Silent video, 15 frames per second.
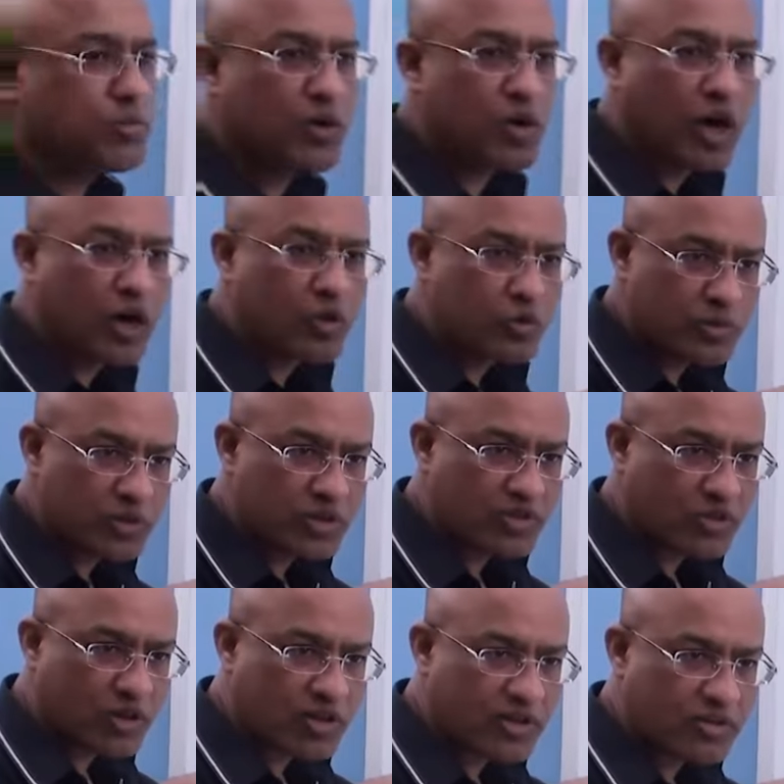about autoimmune
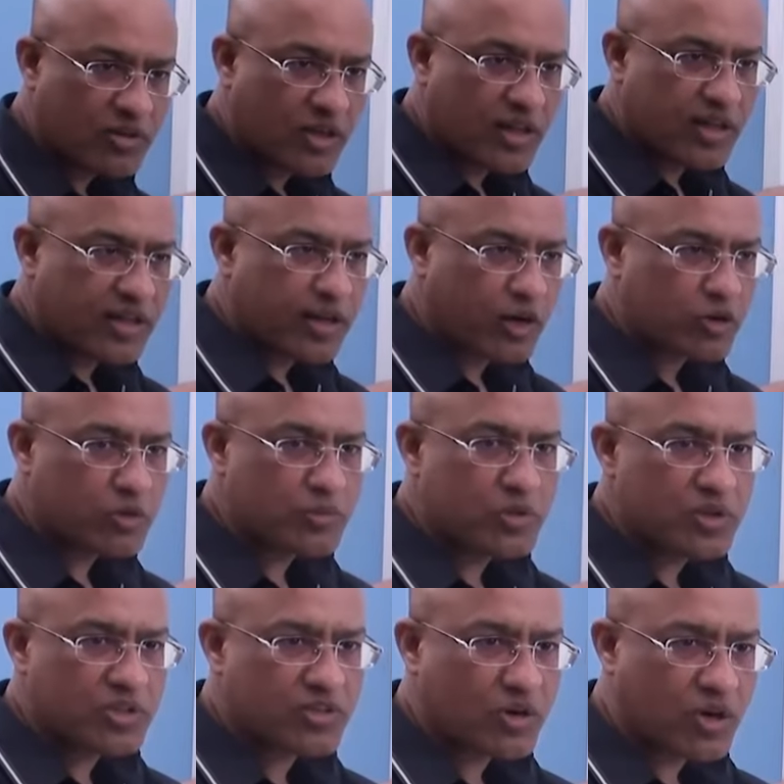disorders. In
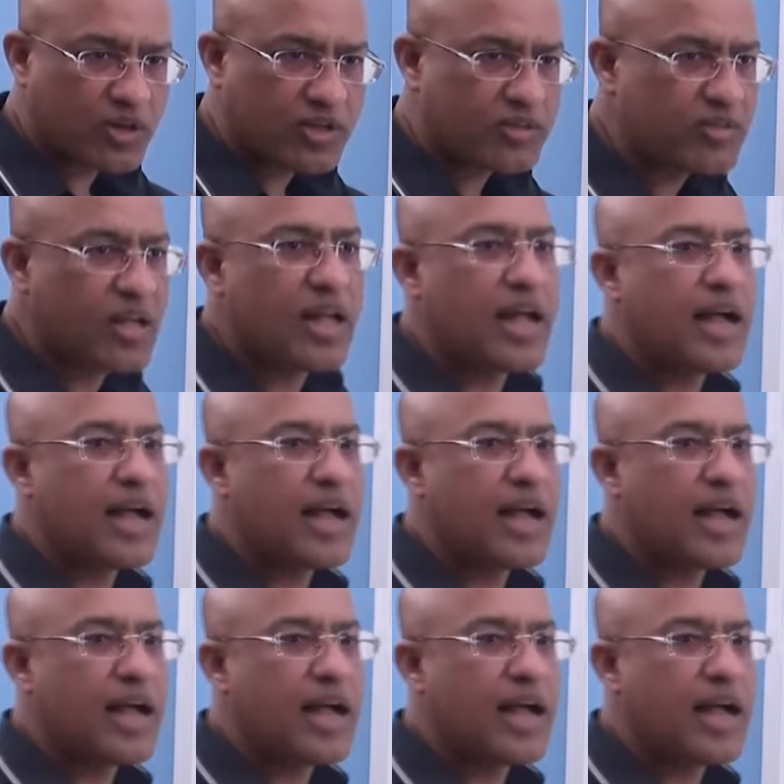autoimmune disorders,